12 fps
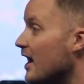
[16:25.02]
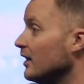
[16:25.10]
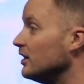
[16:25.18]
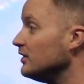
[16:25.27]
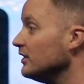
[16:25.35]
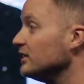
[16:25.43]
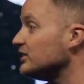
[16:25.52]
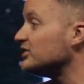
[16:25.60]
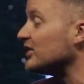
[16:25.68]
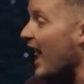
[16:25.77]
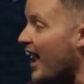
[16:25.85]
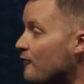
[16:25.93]
this is
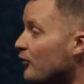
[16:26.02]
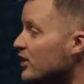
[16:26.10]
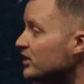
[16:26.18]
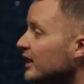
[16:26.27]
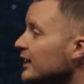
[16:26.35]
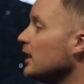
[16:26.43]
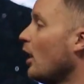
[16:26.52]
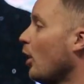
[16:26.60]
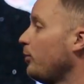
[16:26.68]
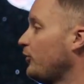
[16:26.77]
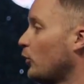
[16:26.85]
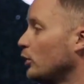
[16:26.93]
everything he
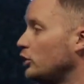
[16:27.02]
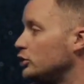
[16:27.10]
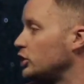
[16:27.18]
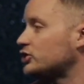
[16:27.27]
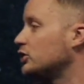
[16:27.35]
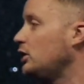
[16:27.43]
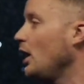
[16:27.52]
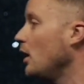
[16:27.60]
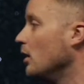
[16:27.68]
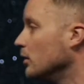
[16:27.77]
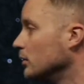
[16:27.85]
hoped for. You just go.